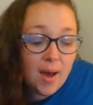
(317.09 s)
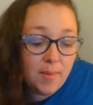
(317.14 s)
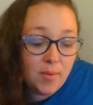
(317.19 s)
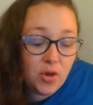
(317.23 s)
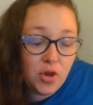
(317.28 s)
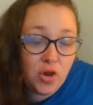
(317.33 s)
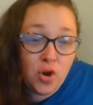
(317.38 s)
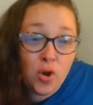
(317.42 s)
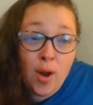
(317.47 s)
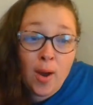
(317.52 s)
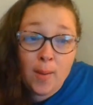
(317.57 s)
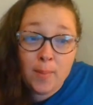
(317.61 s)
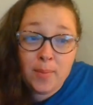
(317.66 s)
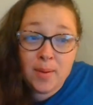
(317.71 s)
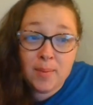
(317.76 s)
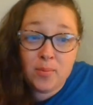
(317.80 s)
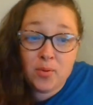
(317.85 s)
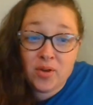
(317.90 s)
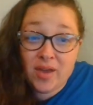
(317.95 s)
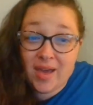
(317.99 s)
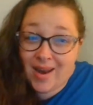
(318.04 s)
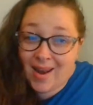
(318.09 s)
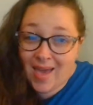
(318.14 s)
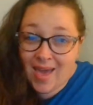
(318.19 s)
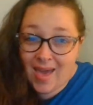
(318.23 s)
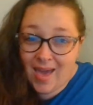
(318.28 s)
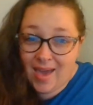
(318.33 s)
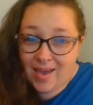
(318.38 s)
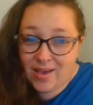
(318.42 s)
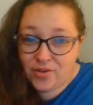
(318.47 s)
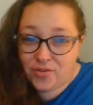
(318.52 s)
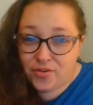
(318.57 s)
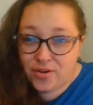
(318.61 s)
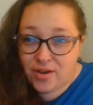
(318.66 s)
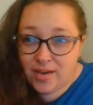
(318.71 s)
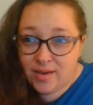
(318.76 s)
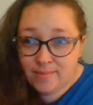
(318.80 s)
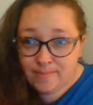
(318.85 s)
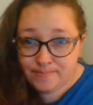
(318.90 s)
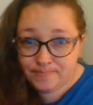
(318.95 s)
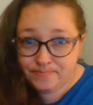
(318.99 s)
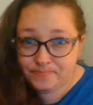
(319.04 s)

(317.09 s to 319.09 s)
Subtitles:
you know how people get hangry?